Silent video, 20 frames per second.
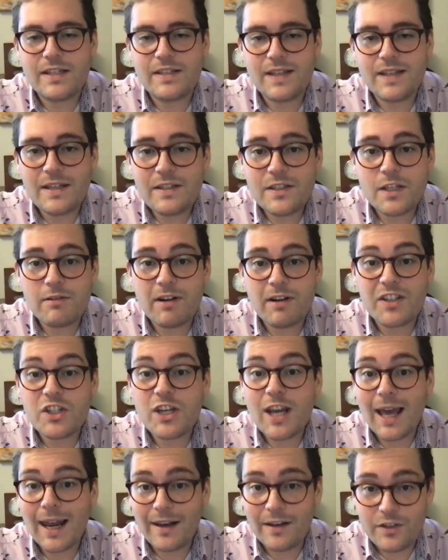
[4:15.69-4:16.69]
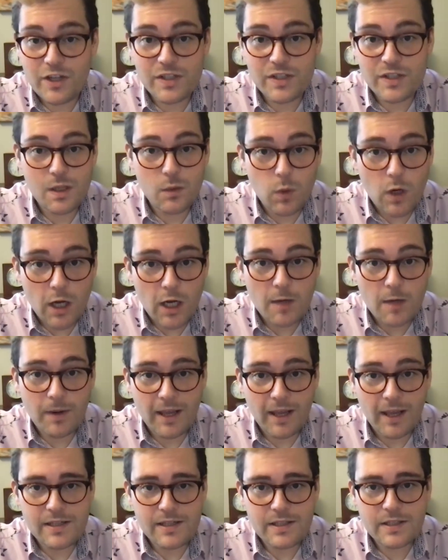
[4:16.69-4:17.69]
centered around challenges in the
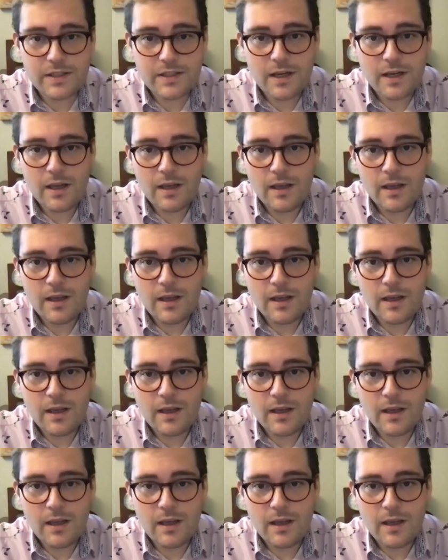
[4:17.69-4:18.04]
workplace.